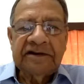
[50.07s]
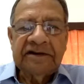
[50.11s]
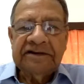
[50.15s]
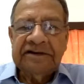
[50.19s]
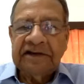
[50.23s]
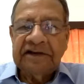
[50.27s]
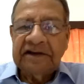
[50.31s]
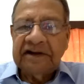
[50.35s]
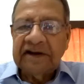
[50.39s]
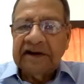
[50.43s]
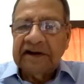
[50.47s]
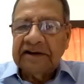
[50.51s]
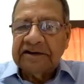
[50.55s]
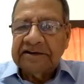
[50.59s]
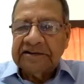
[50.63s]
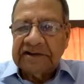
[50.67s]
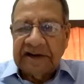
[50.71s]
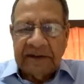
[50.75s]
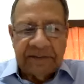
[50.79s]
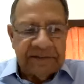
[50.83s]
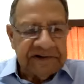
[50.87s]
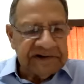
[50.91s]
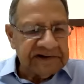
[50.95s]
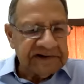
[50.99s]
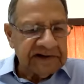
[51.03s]
Gerard
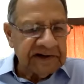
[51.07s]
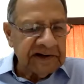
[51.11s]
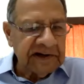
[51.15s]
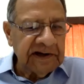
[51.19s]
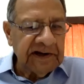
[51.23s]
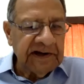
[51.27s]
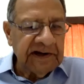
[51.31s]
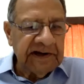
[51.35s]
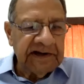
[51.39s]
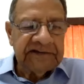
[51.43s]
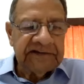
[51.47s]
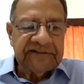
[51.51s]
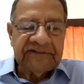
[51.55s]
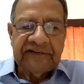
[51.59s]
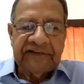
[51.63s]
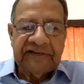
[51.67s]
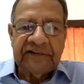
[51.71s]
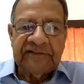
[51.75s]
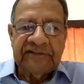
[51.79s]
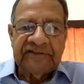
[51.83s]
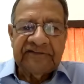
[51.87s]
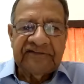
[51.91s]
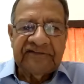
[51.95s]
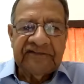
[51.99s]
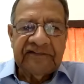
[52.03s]
Charmasson. He is
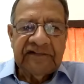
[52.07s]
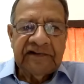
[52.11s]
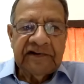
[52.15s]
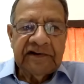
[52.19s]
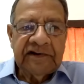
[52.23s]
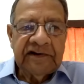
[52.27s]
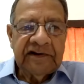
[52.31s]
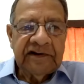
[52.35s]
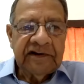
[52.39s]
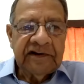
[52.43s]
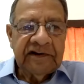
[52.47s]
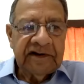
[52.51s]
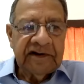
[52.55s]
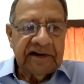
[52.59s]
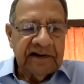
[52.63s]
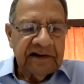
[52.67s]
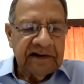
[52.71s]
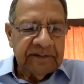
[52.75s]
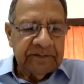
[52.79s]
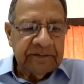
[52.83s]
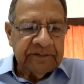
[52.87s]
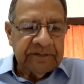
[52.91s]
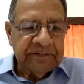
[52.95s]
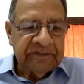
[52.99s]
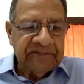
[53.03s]
from
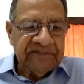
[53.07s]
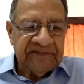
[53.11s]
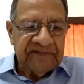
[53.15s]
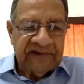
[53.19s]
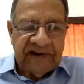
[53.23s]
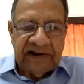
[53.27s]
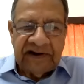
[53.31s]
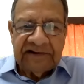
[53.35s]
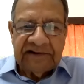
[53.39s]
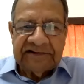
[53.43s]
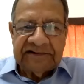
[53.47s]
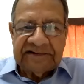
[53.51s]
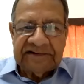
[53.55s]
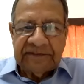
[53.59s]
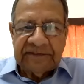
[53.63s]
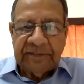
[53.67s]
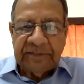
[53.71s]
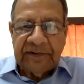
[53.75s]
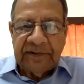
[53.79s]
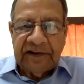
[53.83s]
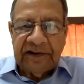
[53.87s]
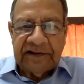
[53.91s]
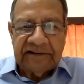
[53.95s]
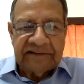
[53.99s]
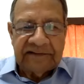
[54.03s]
France, a
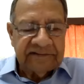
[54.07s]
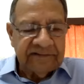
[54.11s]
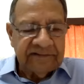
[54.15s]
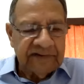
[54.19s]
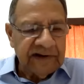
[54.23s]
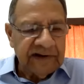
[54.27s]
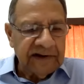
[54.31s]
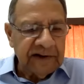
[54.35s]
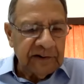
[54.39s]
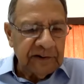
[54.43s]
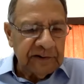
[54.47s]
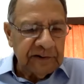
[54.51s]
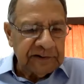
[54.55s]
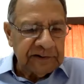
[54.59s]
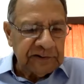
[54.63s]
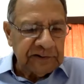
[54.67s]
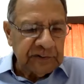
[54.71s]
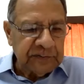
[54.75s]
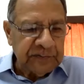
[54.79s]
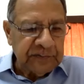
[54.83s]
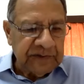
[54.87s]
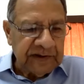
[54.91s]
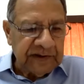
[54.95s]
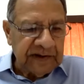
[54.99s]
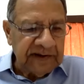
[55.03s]
place very close
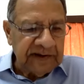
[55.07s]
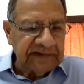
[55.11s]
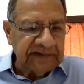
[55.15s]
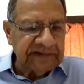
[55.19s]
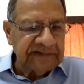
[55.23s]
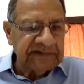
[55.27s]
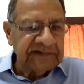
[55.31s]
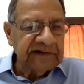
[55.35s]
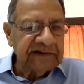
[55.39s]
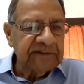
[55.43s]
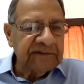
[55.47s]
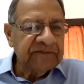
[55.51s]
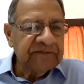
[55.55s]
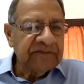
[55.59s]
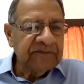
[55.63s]
to Paris.